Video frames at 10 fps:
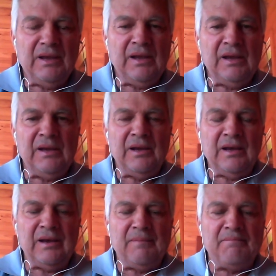in
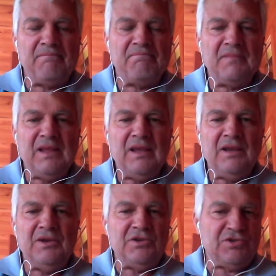
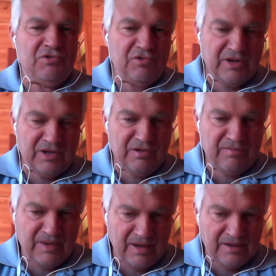destroying
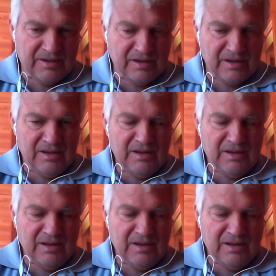humanity.